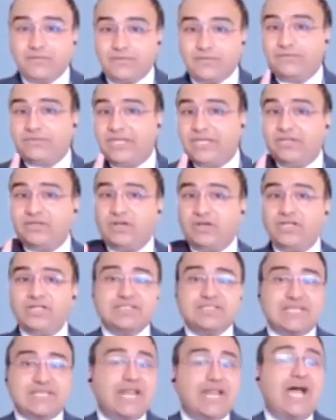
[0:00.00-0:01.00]

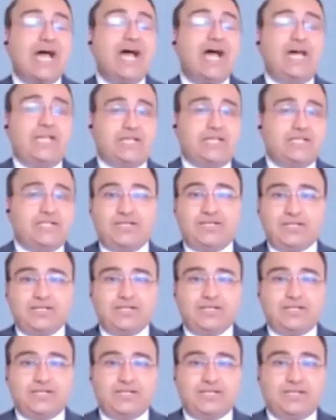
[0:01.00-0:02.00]
$15 an hour
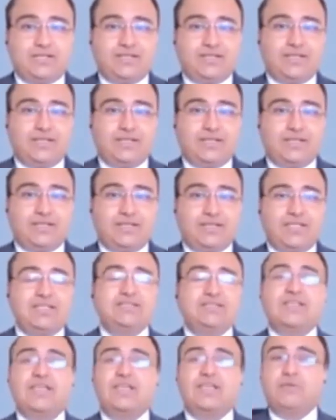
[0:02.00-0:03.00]

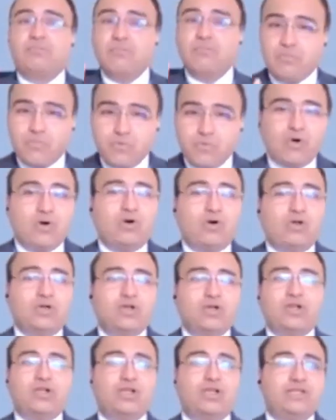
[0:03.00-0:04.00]
is
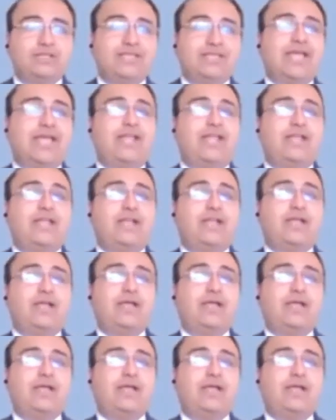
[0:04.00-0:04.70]
more than